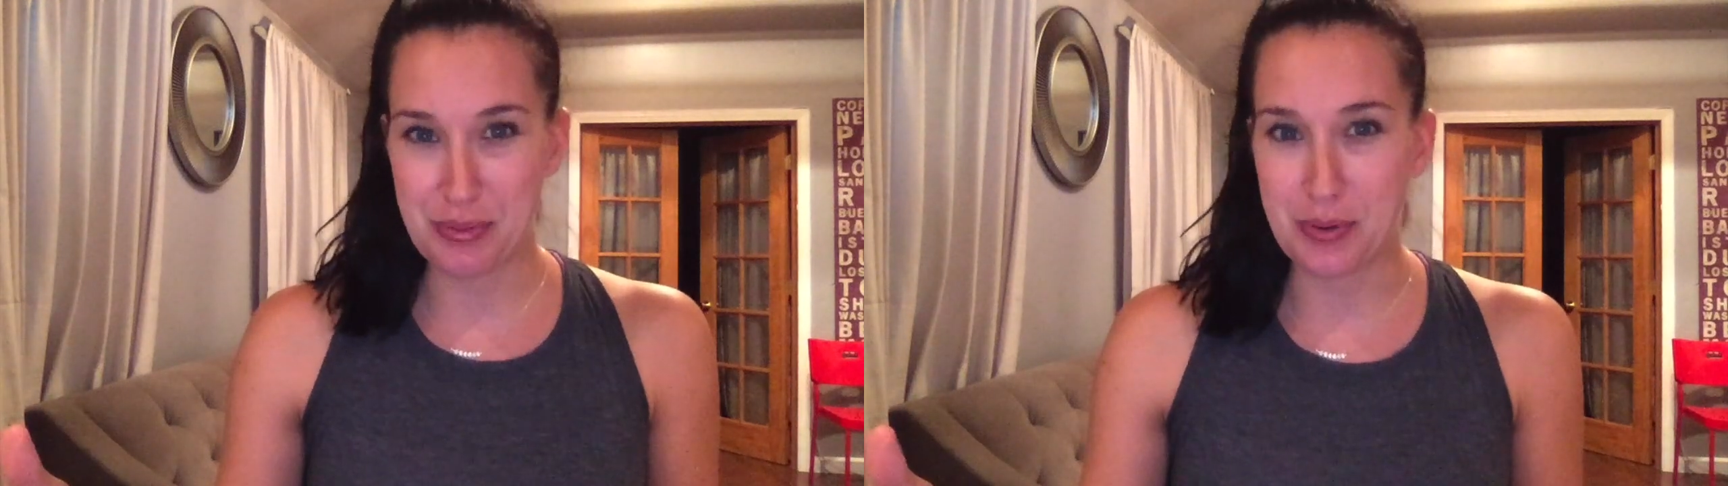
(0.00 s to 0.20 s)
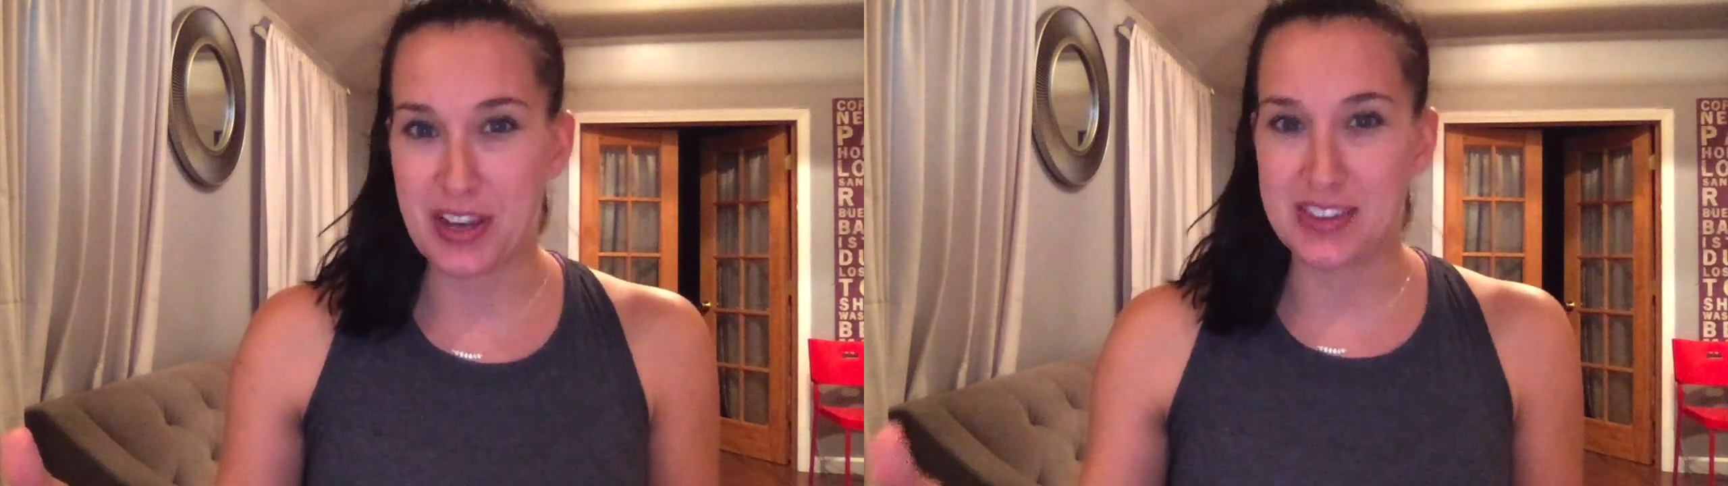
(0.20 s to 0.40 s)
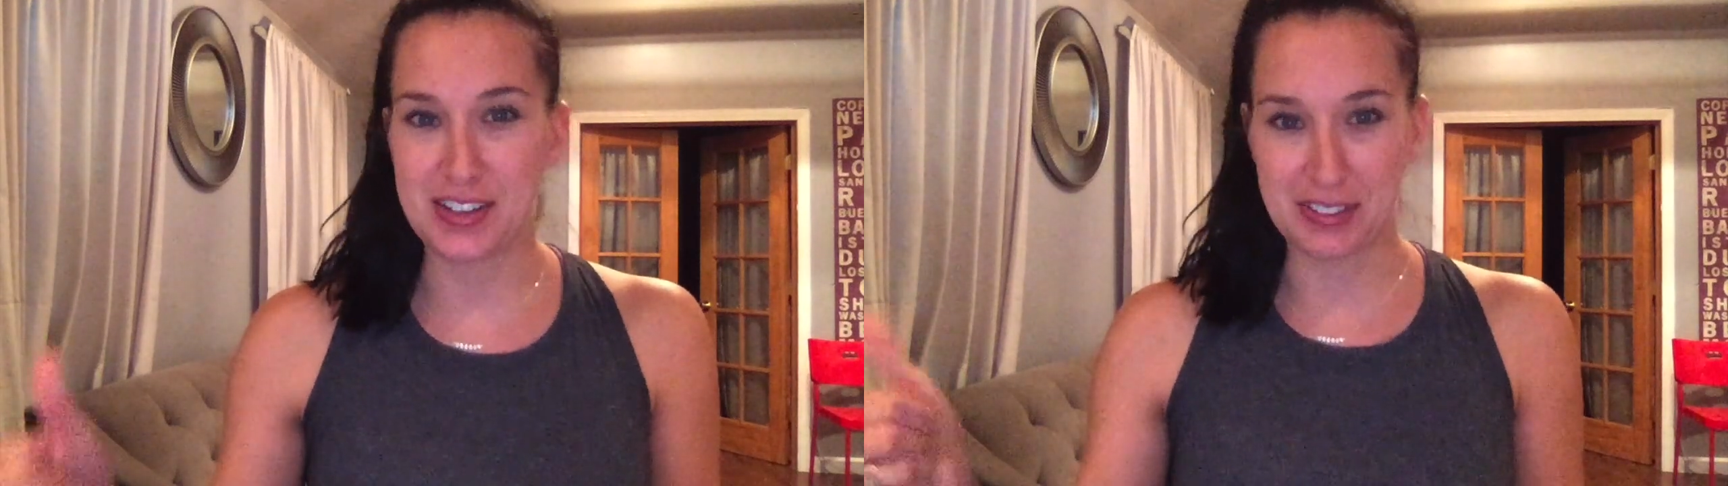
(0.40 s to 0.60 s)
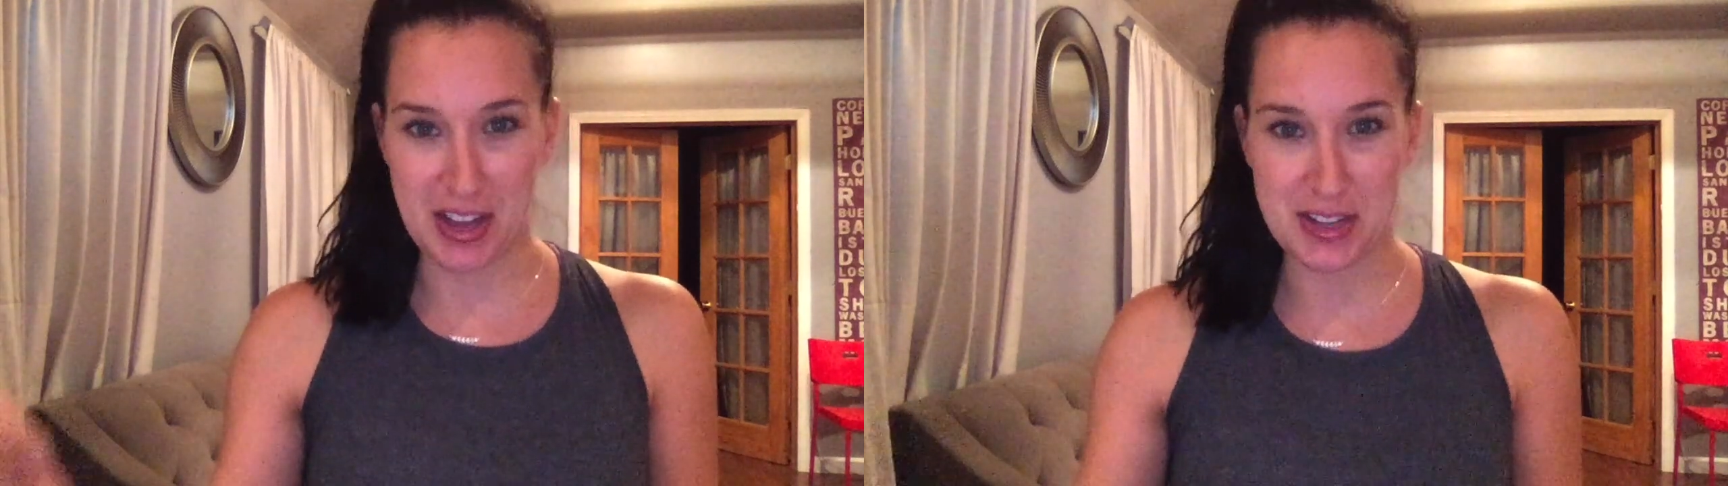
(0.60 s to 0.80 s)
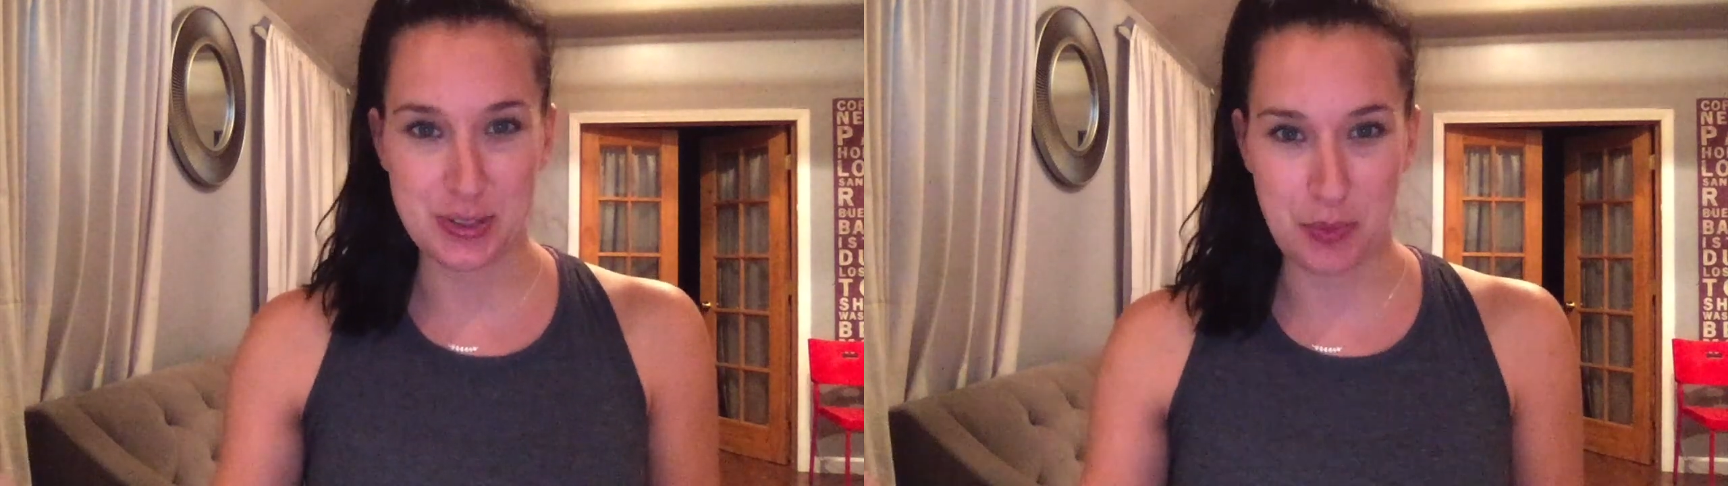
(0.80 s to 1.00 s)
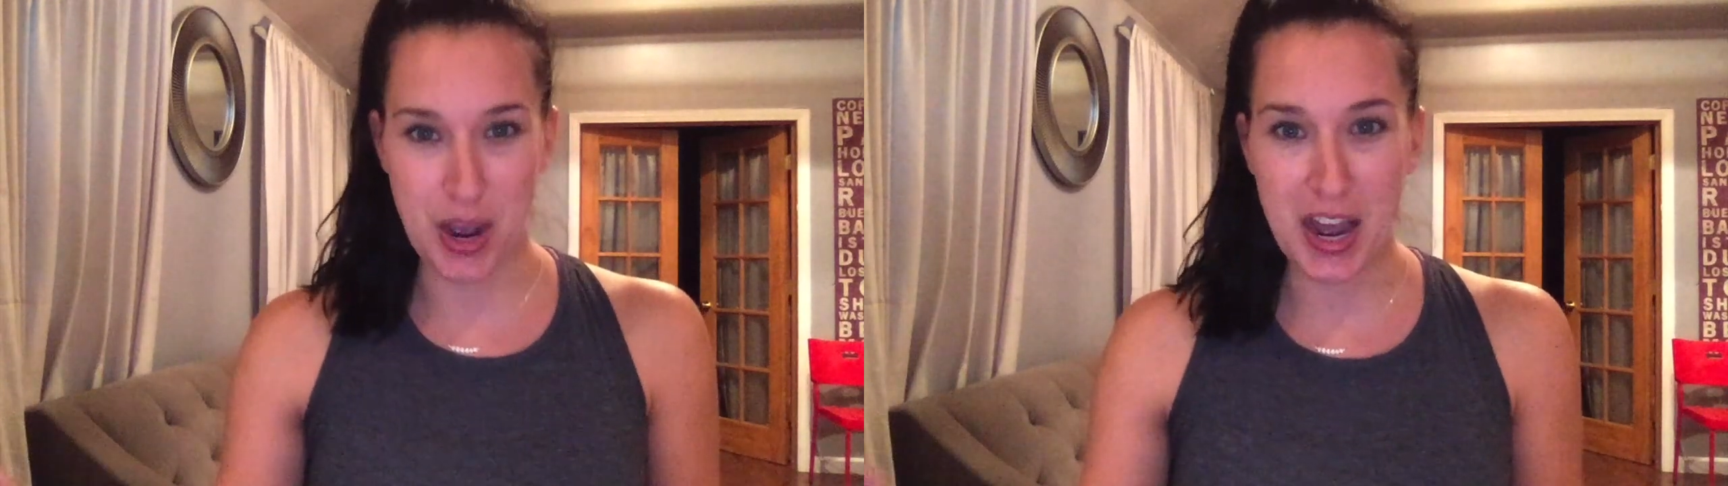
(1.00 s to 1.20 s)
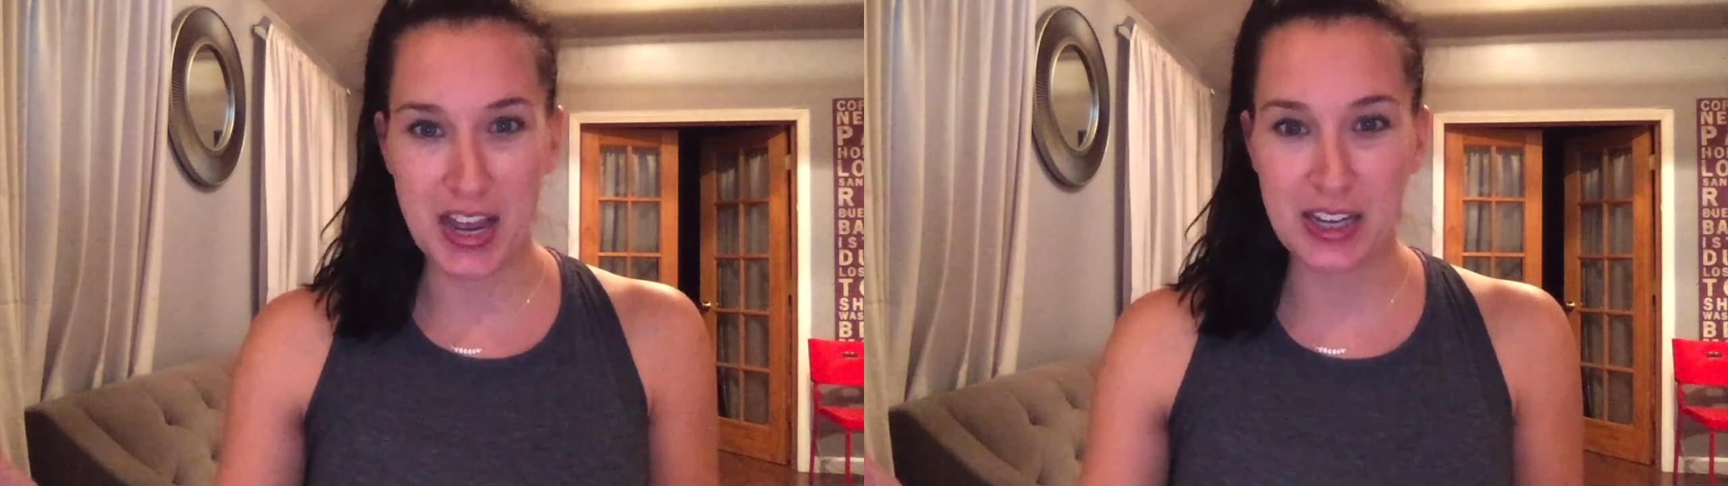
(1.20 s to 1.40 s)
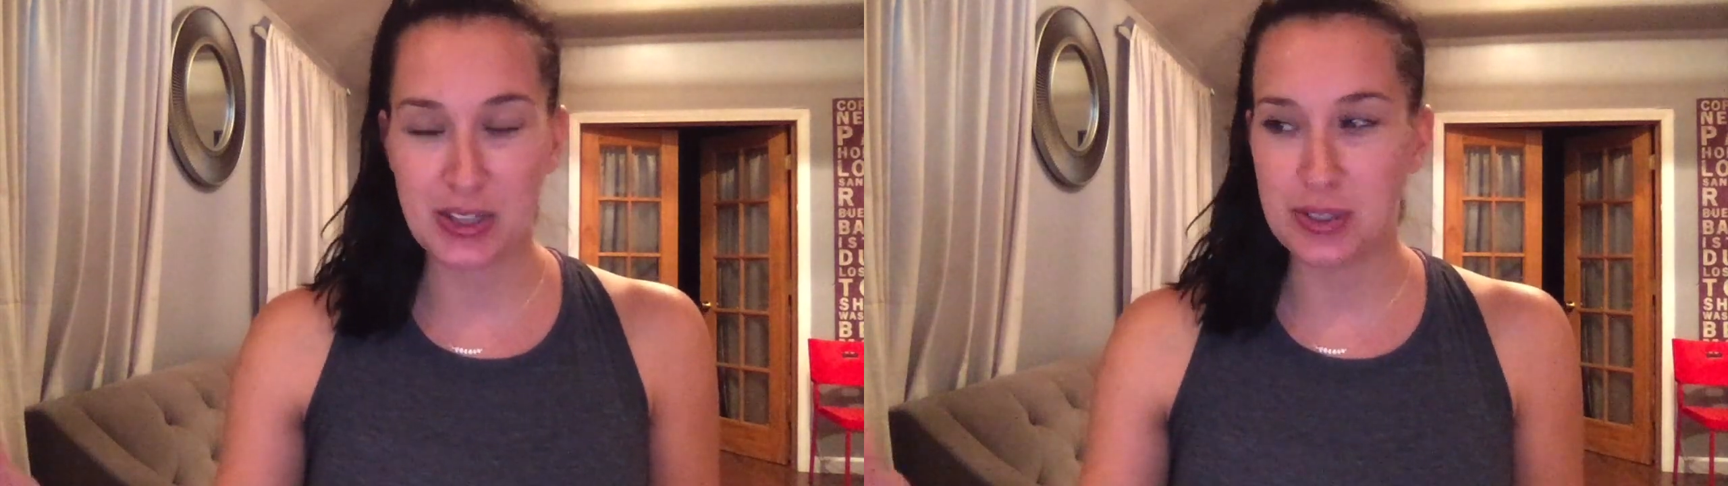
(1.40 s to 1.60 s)
with a glass of
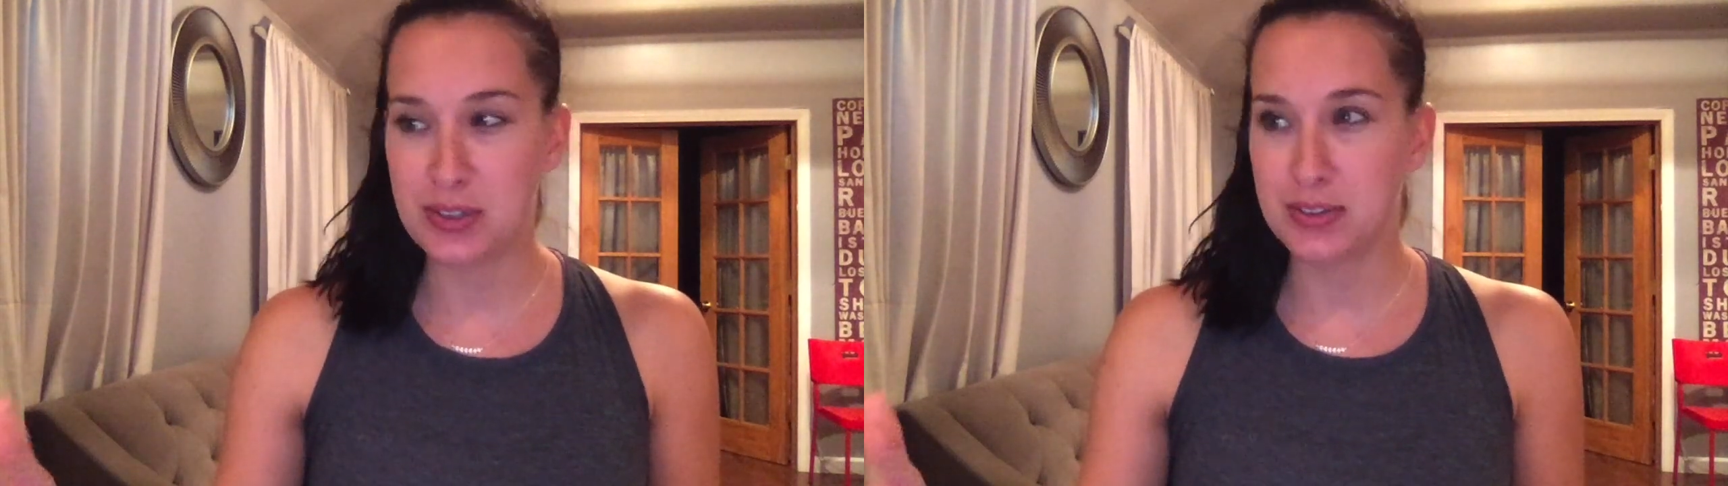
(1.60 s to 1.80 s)
wine